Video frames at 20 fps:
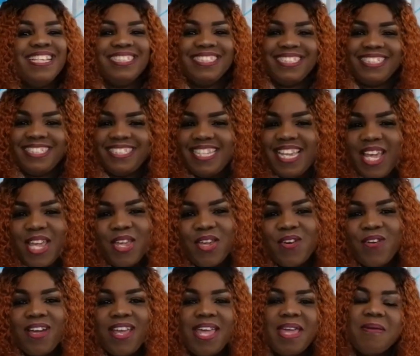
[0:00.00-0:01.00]
See
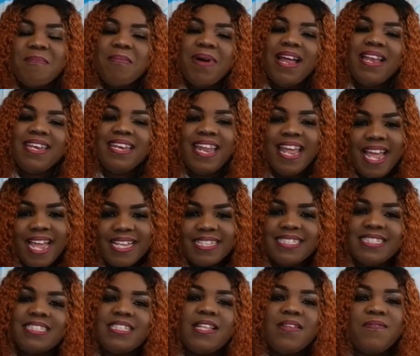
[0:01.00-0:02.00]
you in my
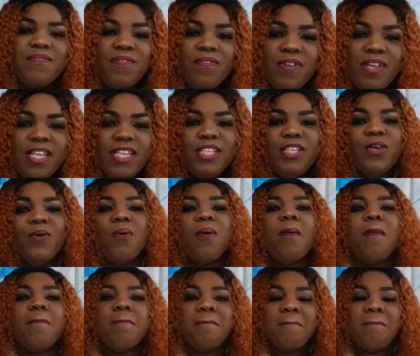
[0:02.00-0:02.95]
next video.